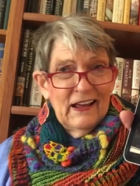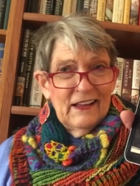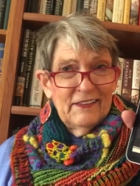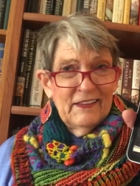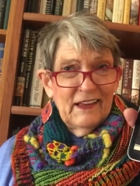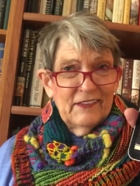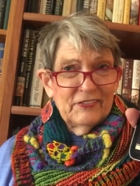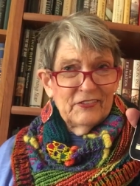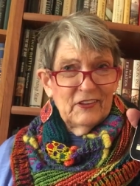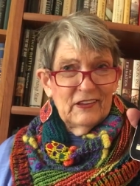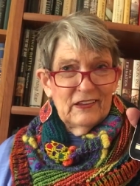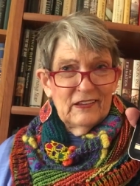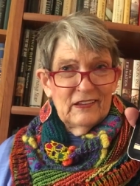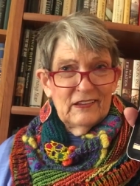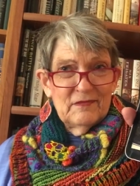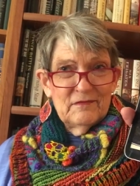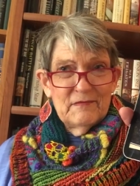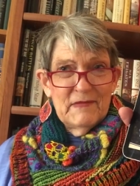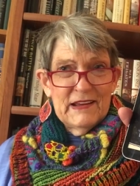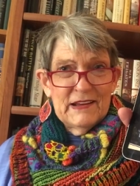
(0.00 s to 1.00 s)
that
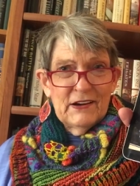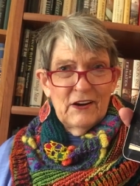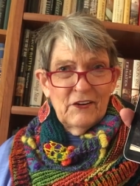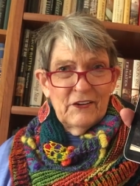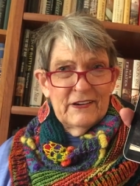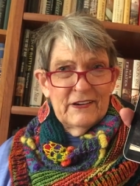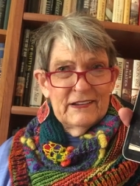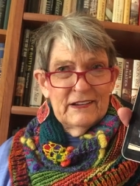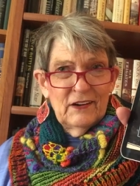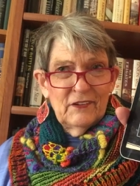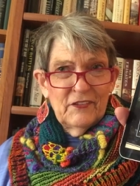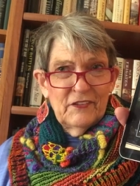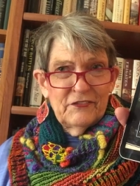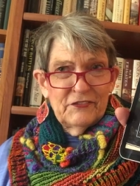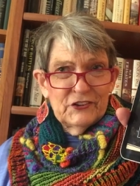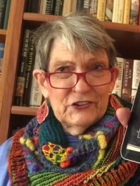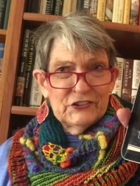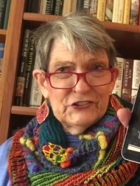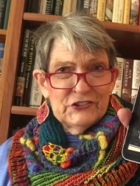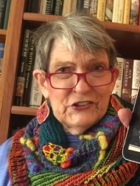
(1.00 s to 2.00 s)
the men are in on the
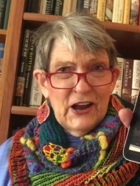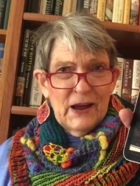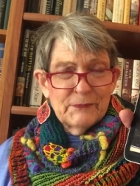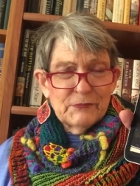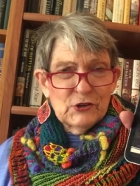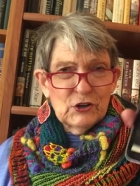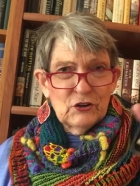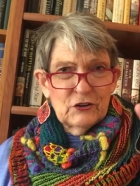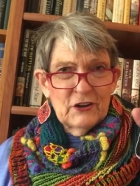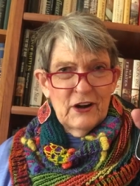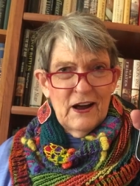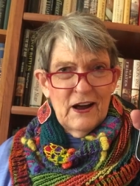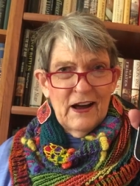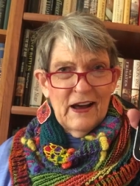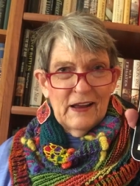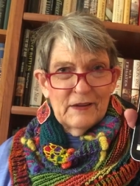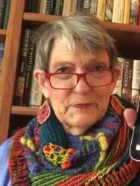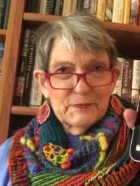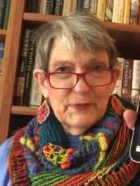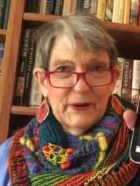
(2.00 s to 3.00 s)
first chapter or not,